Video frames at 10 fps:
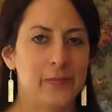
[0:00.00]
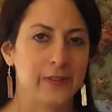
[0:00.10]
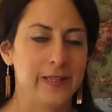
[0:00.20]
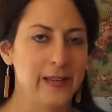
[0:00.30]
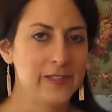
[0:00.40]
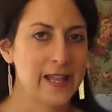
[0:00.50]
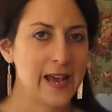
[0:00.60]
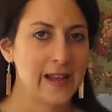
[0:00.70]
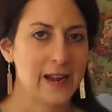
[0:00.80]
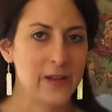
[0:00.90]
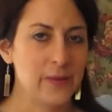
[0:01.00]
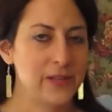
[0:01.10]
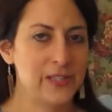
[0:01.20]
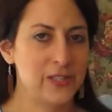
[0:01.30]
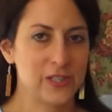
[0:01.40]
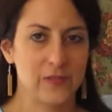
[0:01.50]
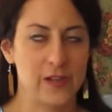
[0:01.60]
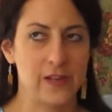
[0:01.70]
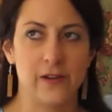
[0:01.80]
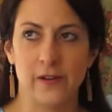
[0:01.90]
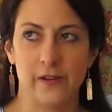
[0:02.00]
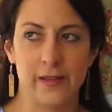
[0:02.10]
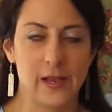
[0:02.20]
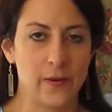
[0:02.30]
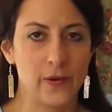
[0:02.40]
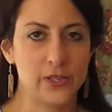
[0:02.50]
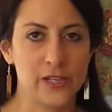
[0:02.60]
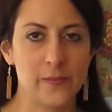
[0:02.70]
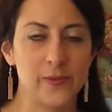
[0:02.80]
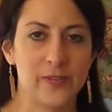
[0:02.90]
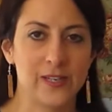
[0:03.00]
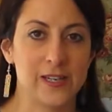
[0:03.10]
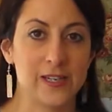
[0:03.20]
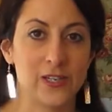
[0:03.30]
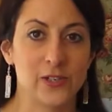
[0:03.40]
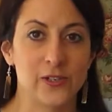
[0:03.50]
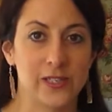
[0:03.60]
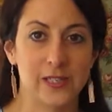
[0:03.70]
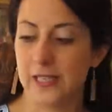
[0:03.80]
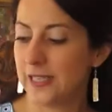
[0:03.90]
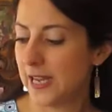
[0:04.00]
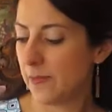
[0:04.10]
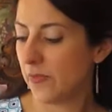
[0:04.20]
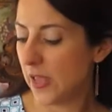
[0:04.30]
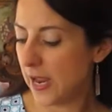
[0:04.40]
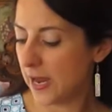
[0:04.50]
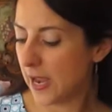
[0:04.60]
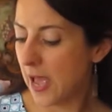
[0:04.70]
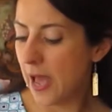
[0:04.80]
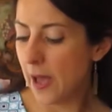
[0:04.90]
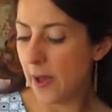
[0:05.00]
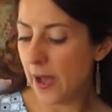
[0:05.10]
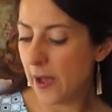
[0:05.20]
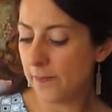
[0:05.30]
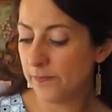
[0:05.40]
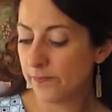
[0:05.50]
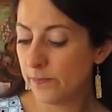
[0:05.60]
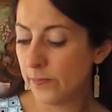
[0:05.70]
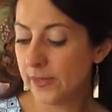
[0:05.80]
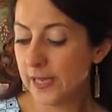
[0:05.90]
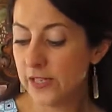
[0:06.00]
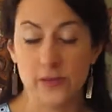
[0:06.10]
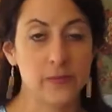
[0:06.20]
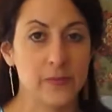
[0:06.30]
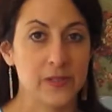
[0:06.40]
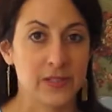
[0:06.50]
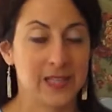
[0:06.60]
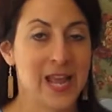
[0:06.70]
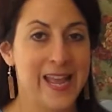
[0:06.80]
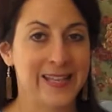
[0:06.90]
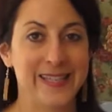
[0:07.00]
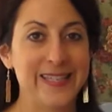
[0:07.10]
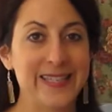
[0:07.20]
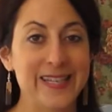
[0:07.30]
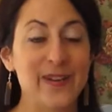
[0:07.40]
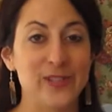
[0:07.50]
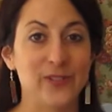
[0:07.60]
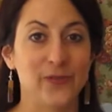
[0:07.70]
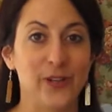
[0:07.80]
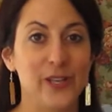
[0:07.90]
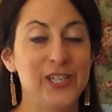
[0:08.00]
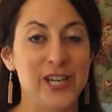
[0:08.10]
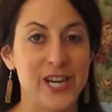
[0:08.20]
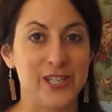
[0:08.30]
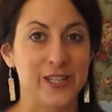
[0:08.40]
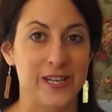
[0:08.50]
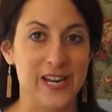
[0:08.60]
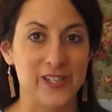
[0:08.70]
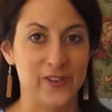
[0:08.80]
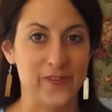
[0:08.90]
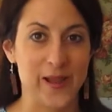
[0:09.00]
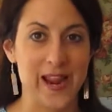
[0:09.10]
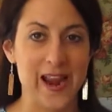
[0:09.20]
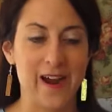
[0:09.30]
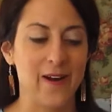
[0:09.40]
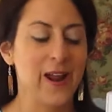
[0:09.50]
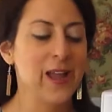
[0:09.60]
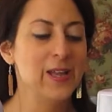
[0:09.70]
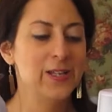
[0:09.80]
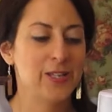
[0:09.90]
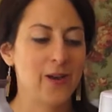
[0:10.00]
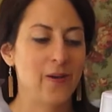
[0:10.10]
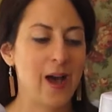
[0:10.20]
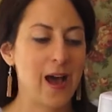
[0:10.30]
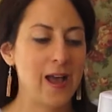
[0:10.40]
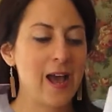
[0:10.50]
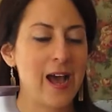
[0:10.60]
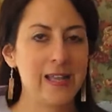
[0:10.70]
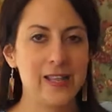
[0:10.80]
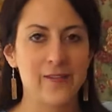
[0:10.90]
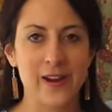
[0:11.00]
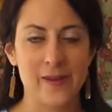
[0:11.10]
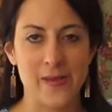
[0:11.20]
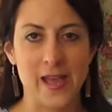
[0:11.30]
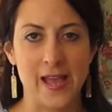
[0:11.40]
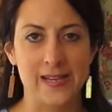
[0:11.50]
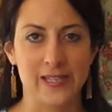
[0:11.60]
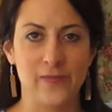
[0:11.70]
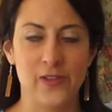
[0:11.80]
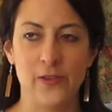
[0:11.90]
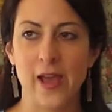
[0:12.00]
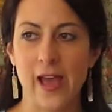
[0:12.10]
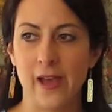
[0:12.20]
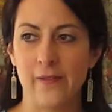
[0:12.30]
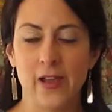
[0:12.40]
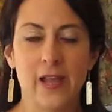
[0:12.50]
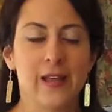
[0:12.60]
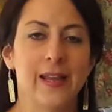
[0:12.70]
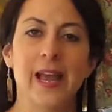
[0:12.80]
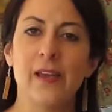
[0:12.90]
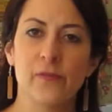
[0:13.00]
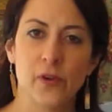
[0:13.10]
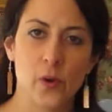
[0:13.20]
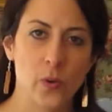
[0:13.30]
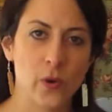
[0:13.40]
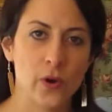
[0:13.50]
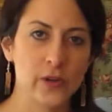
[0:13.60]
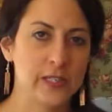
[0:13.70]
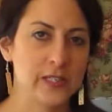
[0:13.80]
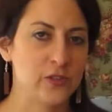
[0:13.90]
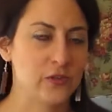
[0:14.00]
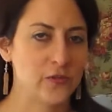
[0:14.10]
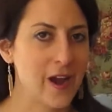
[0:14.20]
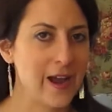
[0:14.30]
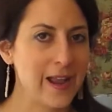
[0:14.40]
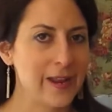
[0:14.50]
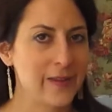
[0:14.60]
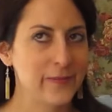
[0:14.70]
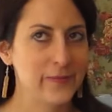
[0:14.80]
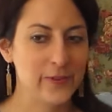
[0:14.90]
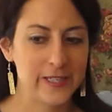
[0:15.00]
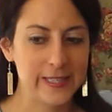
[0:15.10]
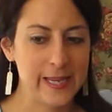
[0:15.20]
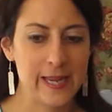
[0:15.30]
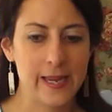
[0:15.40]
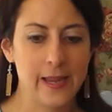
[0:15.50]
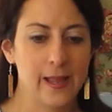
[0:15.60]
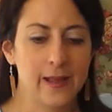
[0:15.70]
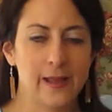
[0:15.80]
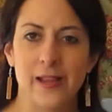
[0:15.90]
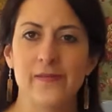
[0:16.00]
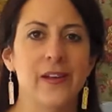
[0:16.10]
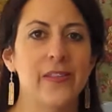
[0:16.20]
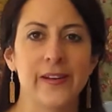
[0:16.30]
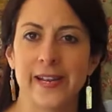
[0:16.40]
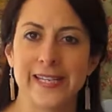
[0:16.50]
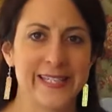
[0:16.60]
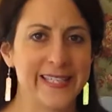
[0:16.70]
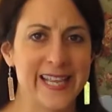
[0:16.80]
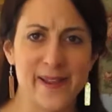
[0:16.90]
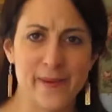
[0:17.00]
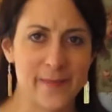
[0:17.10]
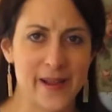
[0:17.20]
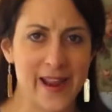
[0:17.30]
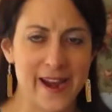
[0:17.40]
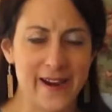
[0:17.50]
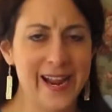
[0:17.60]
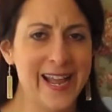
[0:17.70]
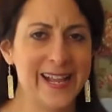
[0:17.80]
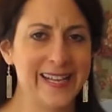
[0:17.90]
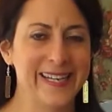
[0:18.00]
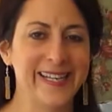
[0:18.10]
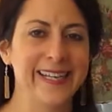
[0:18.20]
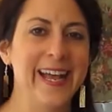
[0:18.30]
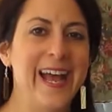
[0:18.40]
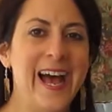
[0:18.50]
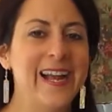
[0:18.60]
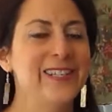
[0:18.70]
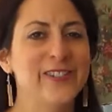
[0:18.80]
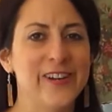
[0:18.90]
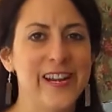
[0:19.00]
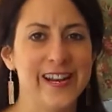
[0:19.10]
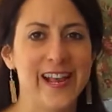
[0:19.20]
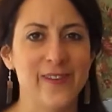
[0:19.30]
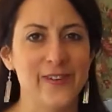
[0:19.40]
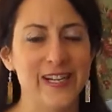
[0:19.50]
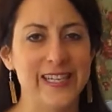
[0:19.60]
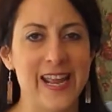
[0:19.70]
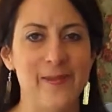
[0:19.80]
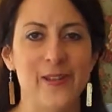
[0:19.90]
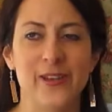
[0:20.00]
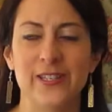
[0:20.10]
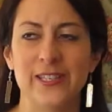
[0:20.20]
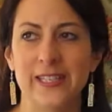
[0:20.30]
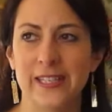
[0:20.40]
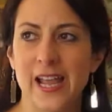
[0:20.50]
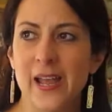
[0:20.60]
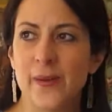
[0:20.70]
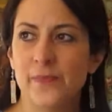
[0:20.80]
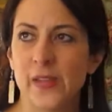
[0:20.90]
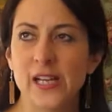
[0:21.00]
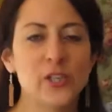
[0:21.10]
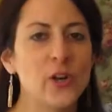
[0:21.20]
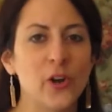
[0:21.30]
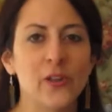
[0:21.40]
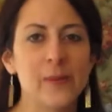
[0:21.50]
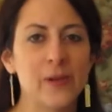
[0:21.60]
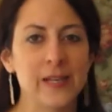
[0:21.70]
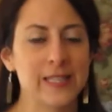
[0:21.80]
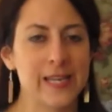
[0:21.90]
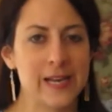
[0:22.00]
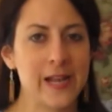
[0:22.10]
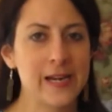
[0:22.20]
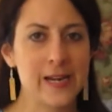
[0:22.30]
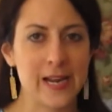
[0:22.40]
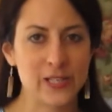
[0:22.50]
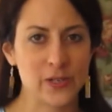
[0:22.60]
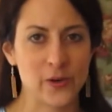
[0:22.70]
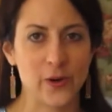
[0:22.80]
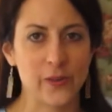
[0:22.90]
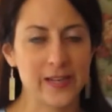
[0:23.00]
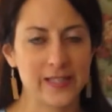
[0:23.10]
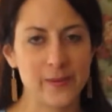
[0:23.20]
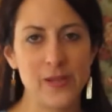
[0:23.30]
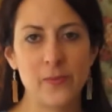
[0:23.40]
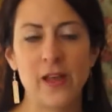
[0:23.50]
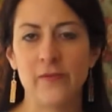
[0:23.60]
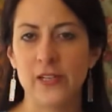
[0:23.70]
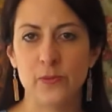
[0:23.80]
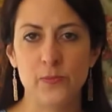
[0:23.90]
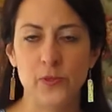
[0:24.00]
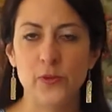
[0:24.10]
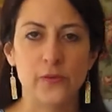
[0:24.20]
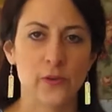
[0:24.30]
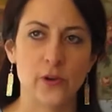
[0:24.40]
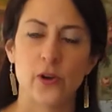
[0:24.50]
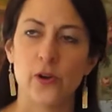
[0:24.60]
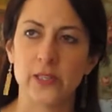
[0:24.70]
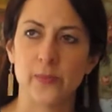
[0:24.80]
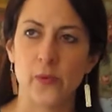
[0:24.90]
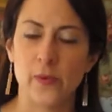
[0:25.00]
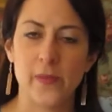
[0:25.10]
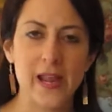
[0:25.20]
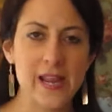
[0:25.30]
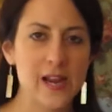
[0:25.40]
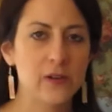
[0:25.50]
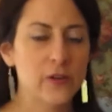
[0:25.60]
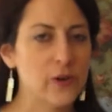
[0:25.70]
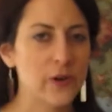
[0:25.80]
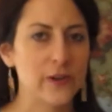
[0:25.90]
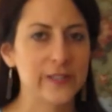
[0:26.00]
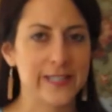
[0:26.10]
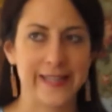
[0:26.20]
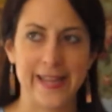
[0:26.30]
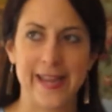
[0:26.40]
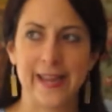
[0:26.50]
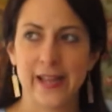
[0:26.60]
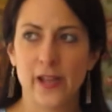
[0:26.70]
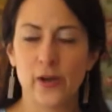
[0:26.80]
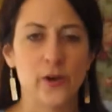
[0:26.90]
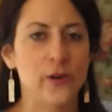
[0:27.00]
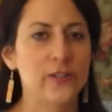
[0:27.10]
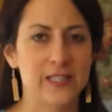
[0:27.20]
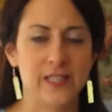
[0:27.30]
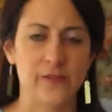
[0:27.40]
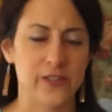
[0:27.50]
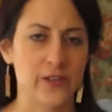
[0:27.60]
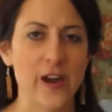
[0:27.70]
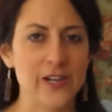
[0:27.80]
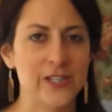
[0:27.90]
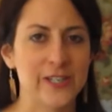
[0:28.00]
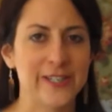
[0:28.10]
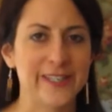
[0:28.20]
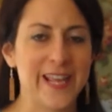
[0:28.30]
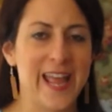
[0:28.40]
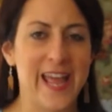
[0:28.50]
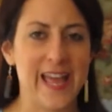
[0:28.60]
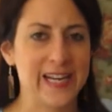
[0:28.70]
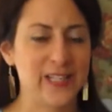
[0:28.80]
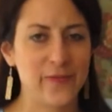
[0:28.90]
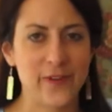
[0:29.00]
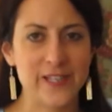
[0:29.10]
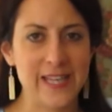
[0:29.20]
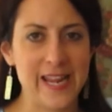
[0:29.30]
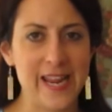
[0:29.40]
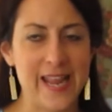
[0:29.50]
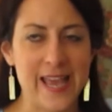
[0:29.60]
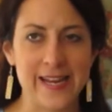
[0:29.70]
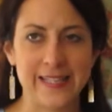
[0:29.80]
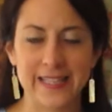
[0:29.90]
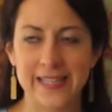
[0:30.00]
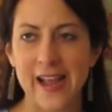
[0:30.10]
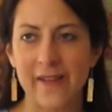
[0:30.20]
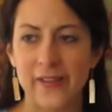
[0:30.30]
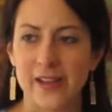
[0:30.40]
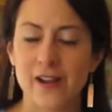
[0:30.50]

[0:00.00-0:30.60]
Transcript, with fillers: believed that. I always just figured that, well, shampoos and conditioners did the same thing, um, but they don't, because this stuff is really changing the nature of my hair. So I highly recommend if you have, like I have coarse, dry, frizzy, I have nothing nice to say about my hair. I straighten it every day because it's It's curly, but it's like not a nice curl. Like some people have these beautiful curls, but when my hair curls, it like curls in different directions, and it's frizzy, and it doesn't have like